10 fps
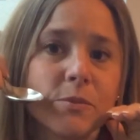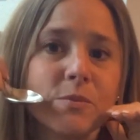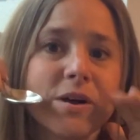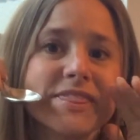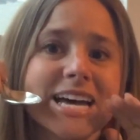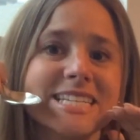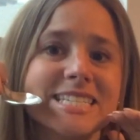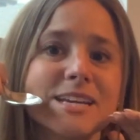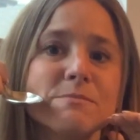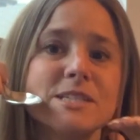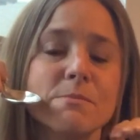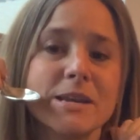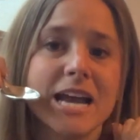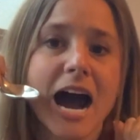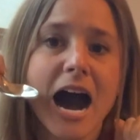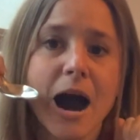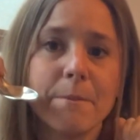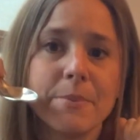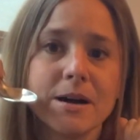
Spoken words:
We want that tip to be up.